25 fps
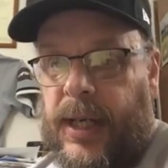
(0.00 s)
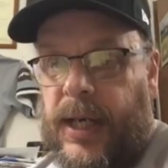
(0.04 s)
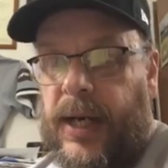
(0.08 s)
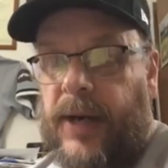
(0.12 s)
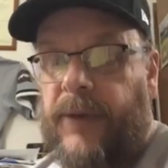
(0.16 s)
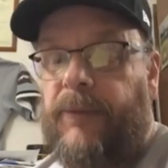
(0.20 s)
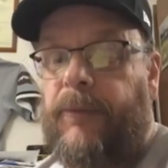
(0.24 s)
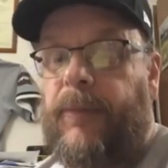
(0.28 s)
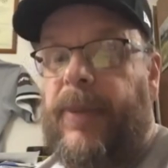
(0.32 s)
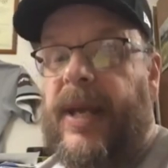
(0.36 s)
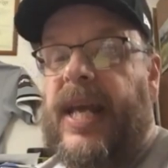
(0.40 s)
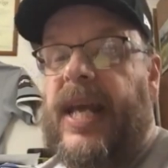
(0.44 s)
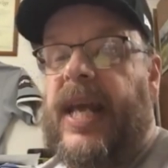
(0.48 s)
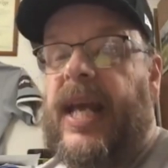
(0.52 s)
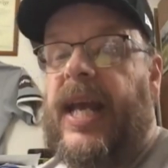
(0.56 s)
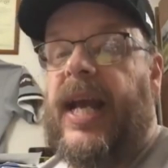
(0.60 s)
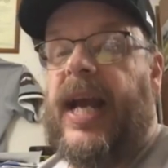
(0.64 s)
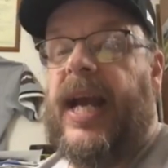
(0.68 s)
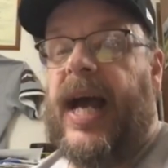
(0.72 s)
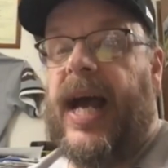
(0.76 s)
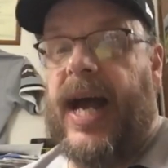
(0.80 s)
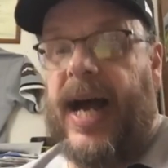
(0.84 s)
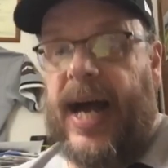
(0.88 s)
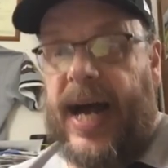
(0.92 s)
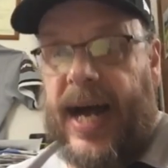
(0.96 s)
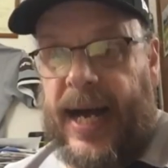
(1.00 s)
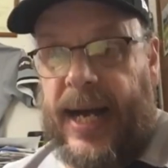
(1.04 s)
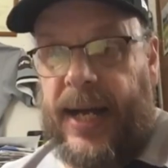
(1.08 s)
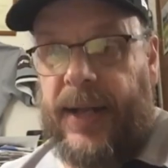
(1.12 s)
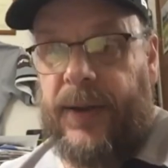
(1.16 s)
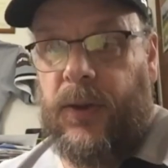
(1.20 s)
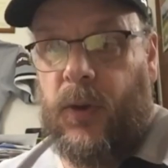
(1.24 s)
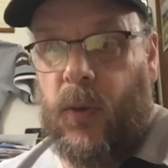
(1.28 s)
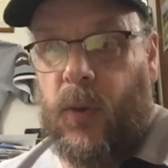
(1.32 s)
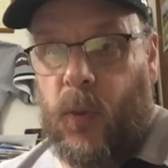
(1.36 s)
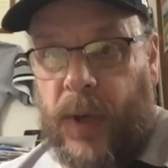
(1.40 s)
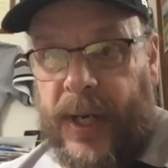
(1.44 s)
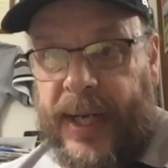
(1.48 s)
of being
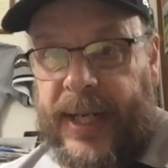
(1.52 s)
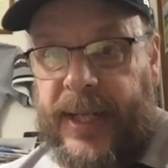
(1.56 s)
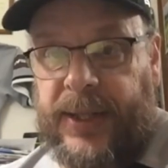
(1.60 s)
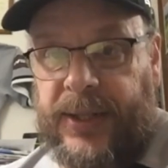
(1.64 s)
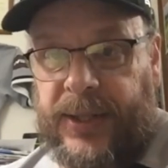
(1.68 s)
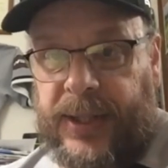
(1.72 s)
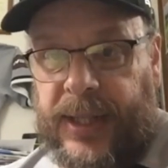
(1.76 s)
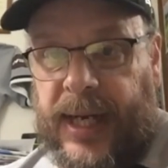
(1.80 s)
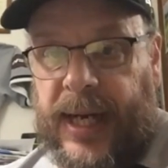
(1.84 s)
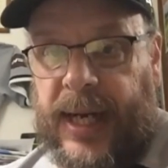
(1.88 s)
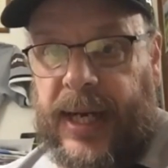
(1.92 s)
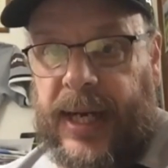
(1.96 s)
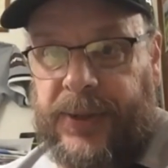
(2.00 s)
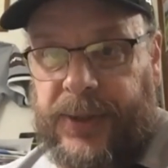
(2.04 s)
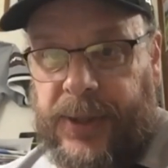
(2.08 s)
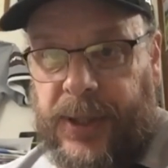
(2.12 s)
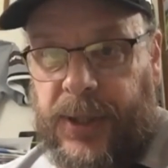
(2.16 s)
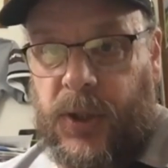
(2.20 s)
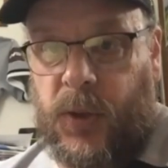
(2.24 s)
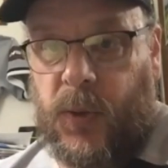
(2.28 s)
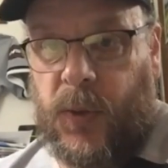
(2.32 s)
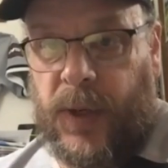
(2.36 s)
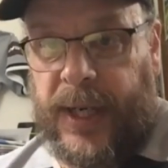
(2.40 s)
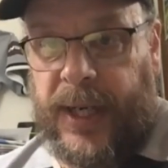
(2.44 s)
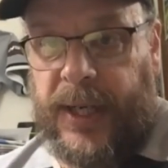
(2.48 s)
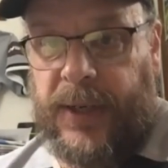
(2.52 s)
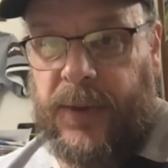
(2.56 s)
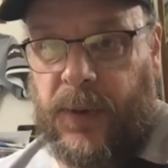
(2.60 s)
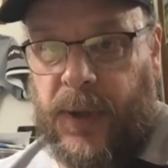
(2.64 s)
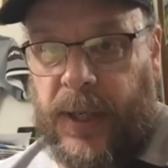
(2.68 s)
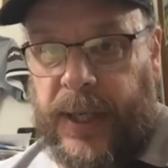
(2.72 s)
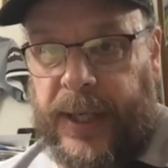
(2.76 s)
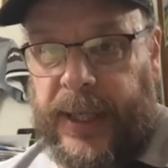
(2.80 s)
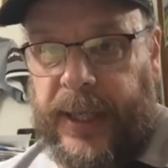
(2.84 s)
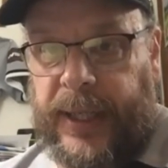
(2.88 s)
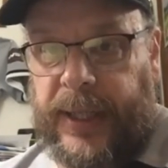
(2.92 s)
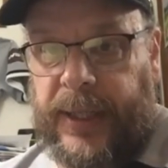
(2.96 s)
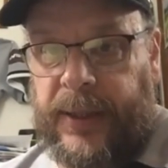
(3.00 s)
on the White Sox in
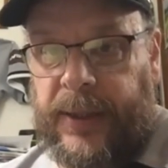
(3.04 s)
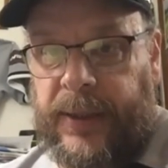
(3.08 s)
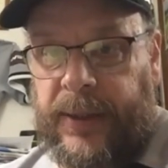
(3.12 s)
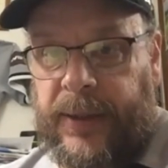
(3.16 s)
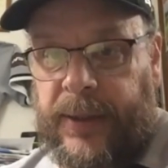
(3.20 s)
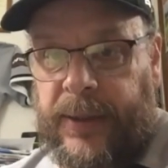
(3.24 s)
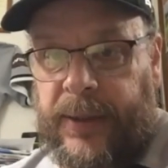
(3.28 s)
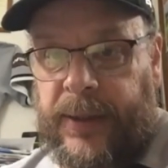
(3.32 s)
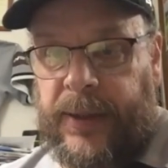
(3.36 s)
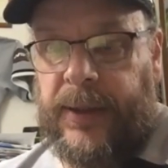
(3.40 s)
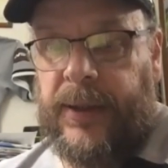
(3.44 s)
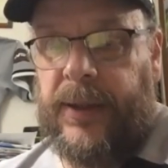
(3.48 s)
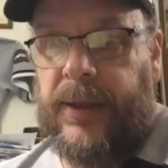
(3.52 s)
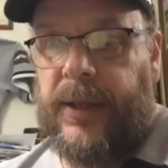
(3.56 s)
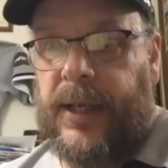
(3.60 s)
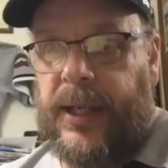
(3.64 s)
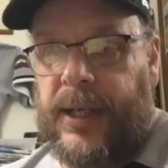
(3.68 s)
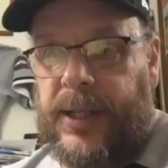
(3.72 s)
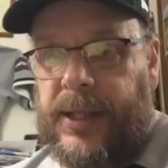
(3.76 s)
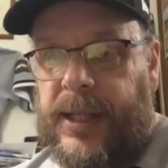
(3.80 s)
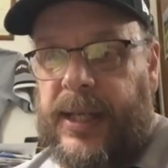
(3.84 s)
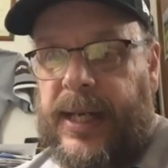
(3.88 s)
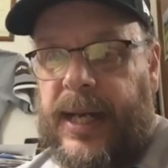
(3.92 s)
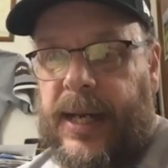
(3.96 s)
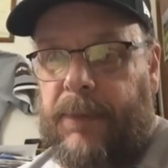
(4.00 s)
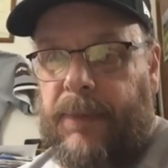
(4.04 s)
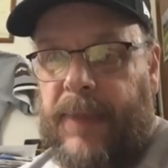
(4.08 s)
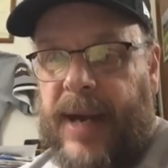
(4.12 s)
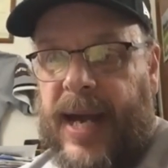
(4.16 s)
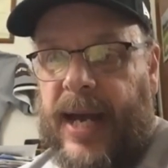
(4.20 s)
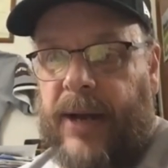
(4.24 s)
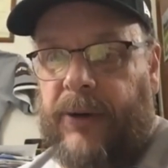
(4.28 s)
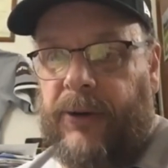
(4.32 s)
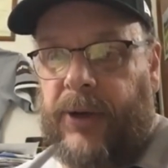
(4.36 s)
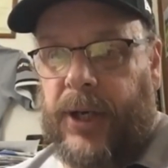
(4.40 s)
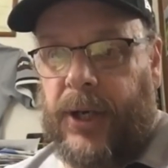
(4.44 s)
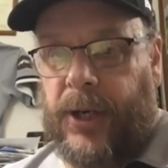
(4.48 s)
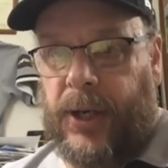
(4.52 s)
2020 is Nick
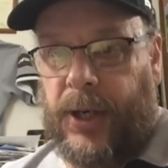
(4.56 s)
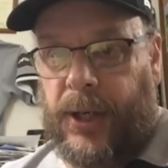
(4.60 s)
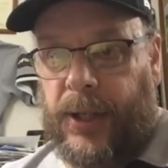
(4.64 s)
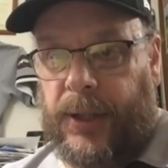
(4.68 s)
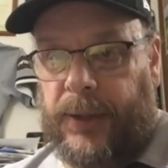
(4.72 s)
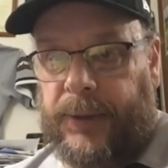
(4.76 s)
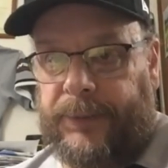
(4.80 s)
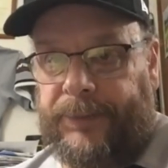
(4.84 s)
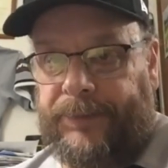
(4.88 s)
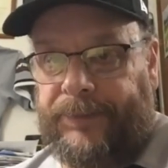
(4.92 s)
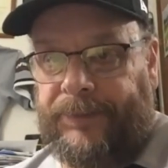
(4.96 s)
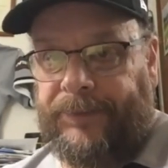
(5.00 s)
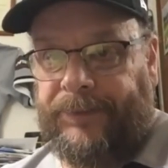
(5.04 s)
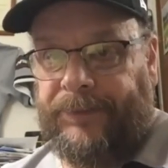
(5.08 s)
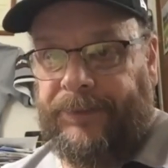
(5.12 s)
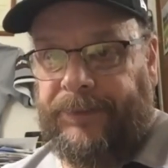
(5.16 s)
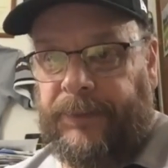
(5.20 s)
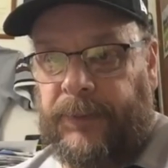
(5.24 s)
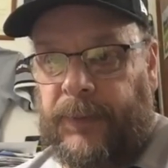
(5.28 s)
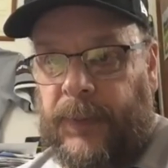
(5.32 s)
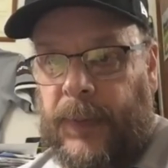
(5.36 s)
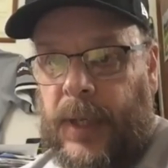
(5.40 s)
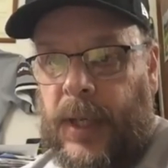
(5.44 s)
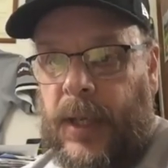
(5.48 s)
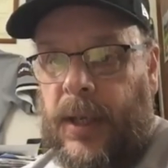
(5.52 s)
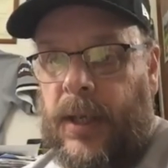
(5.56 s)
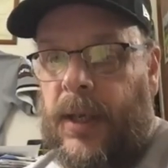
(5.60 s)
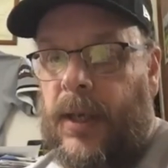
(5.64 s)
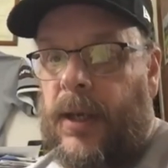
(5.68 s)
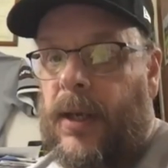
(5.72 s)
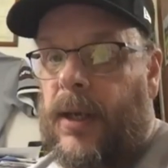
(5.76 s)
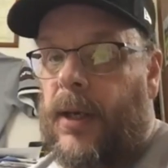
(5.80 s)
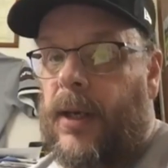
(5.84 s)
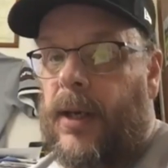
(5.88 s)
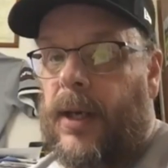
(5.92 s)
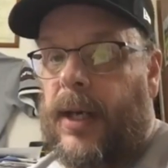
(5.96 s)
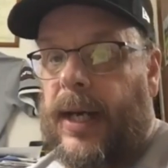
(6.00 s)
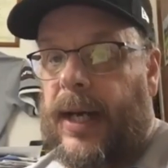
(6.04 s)
Madrigal.
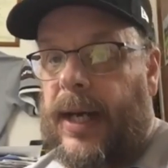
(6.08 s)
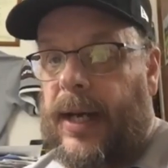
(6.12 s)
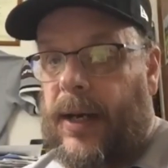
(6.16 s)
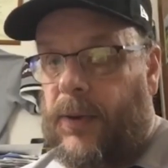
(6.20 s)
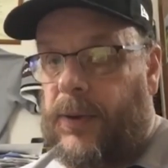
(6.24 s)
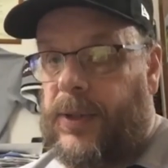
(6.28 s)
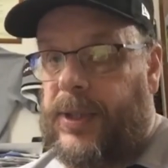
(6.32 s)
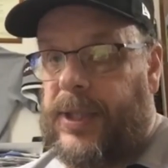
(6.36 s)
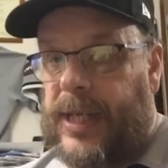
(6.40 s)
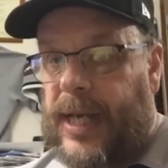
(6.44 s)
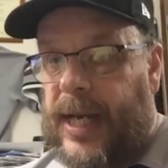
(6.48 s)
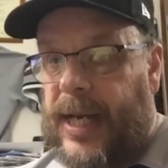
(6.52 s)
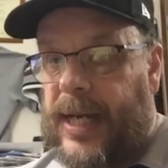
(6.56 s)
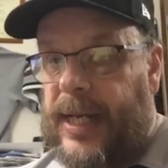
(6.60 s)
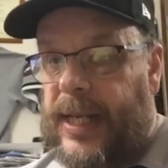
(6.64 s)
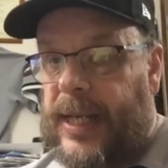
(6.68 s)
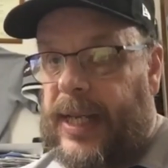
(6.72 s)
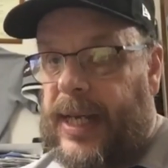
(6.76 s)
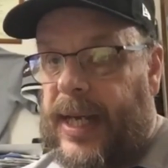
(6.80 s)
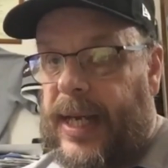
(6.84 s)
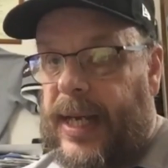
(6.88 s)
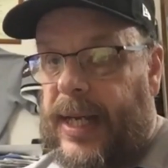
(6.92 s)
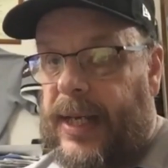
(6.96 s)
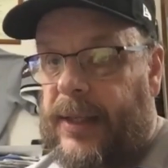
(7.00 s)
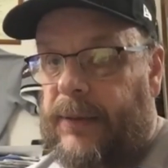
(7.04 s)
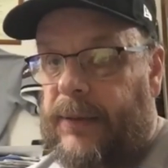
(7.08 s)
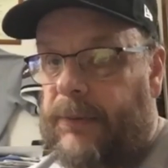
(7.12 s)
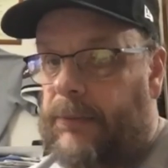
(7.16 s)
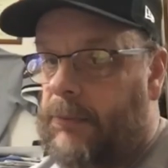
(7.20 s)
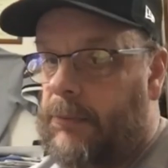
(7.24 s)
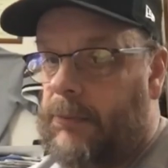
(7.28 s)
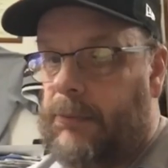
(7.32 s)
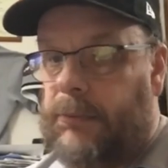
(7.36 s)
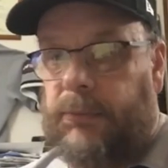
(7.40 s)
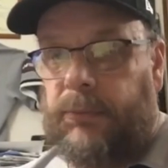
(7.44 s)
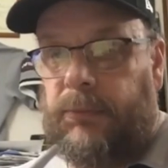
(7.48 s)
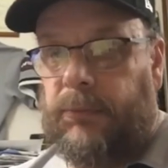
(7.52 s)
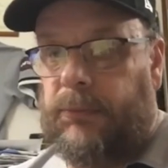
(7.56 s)
Outside of that,
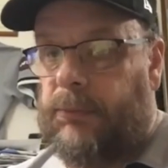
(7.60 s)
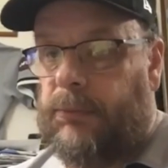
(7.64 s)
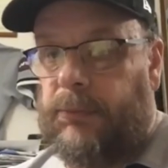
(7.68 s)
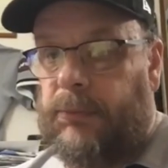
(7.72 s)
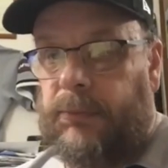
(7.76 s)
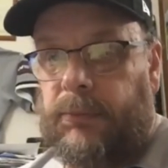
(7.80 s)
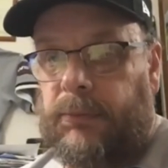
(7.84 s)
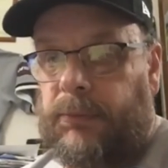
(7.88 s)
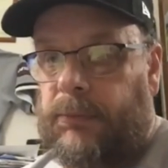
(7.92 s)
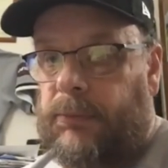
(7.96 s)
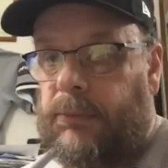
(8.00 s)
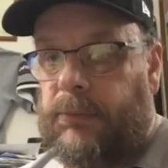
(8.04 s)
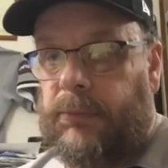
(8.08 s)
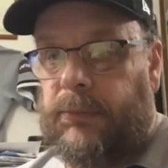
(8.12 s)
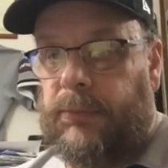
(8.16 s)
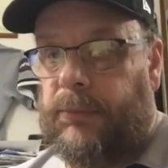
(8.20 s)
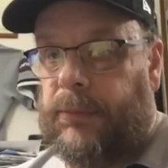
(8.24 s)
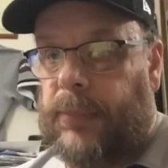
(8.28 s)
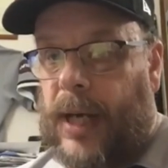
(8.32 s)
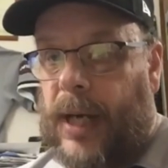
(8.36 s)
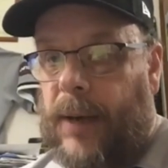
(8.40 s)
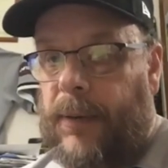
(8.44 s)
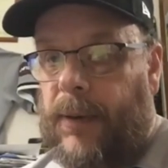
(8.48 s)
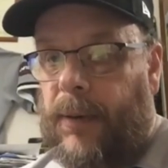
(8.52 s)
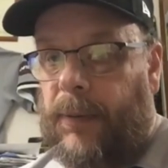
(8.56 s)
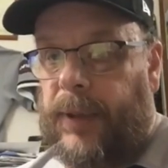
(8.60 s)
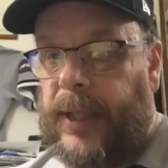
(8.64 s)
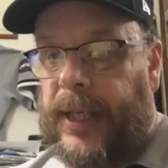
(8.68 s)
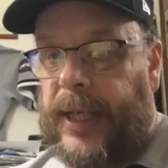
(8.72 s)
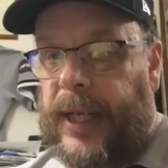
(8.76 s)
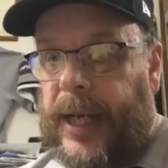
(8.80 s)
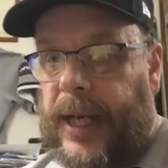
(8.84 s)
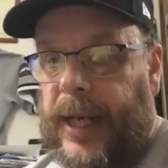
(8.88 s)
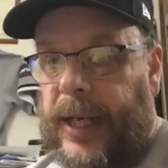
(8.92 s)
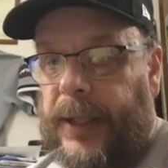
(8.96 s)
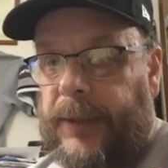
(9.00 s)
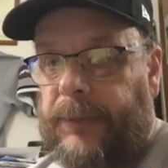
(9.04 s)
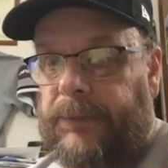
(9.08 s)
probably
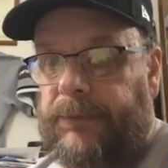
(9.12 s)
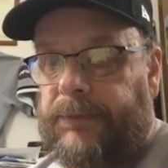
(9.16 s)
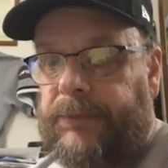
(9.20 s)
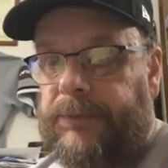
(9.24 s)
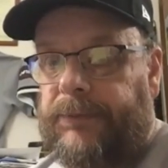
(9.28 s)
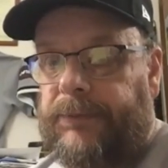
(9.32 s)
not.